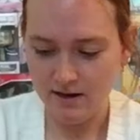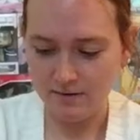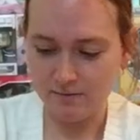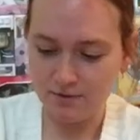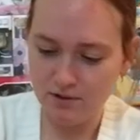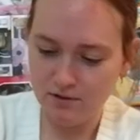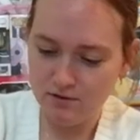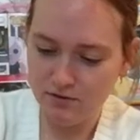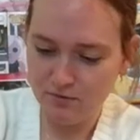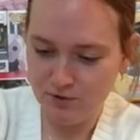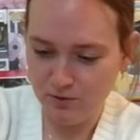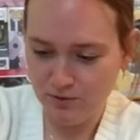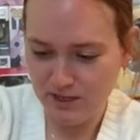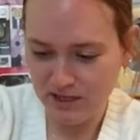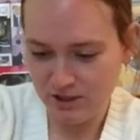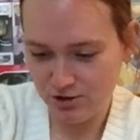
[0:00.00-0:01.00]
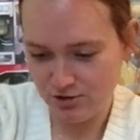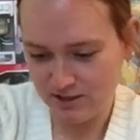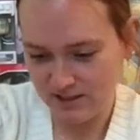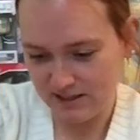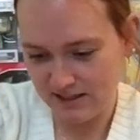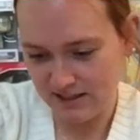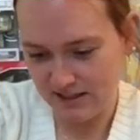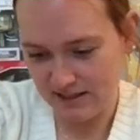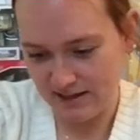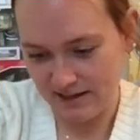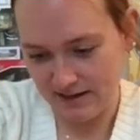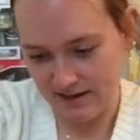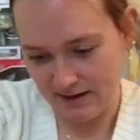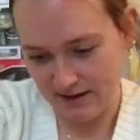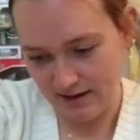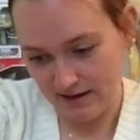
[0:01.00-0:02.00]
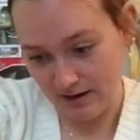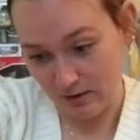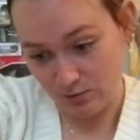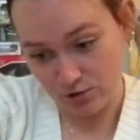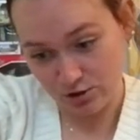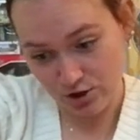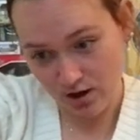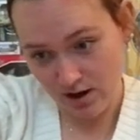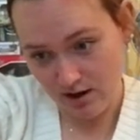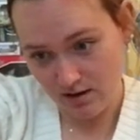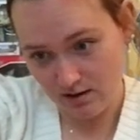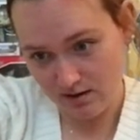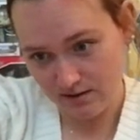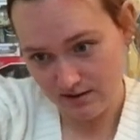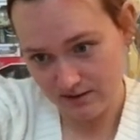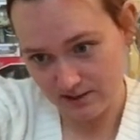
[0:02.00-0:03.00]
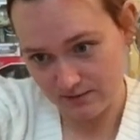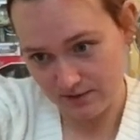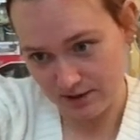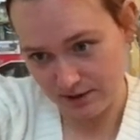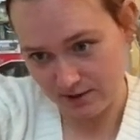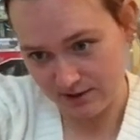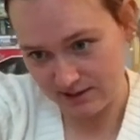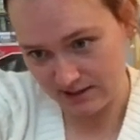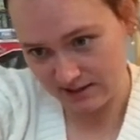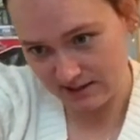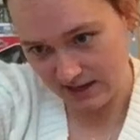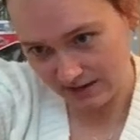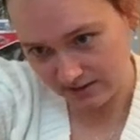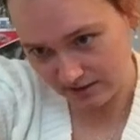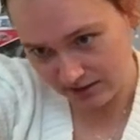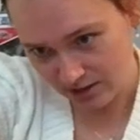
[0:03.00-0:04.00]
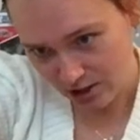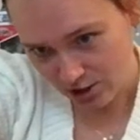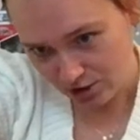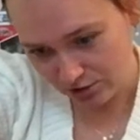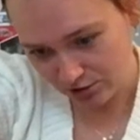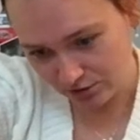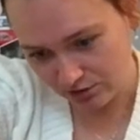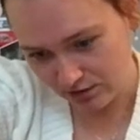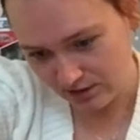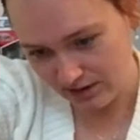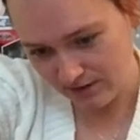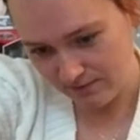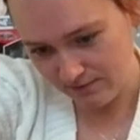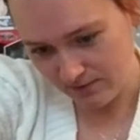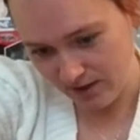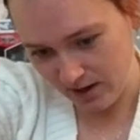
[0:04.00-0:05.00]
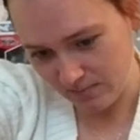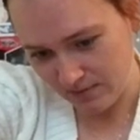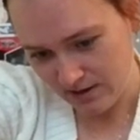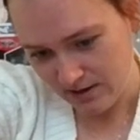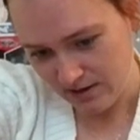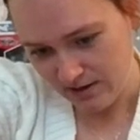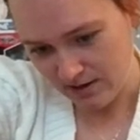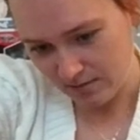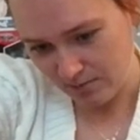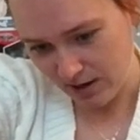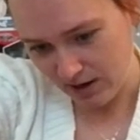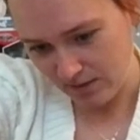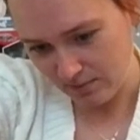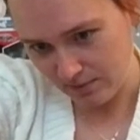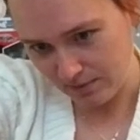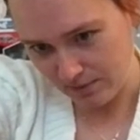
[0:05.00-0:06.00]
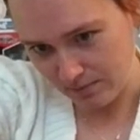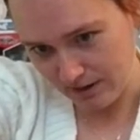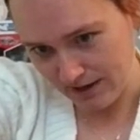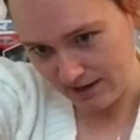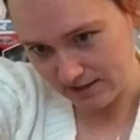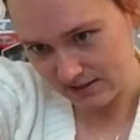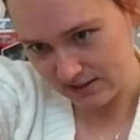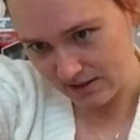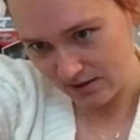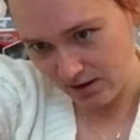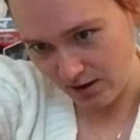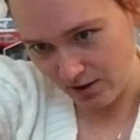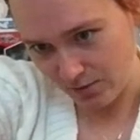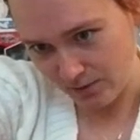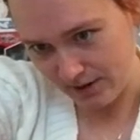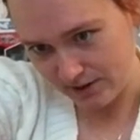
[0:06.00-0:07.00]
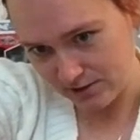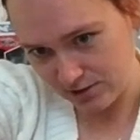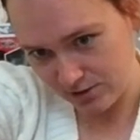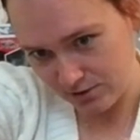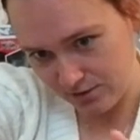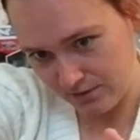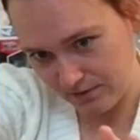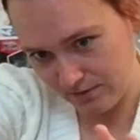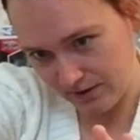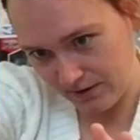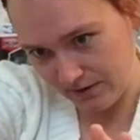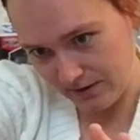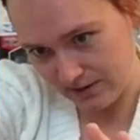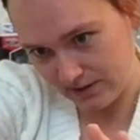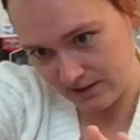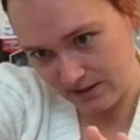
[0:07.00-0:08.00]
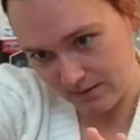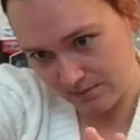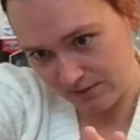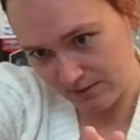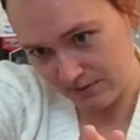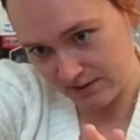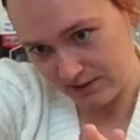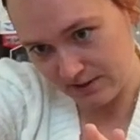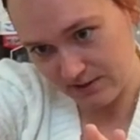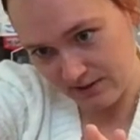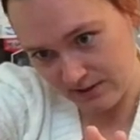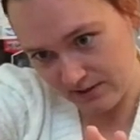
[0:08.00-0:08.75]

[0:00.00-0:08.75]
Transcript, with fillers: And for those of you interested in how tall this figure is exactly, you're looking from the bottom of the base here all the way to the very tip of his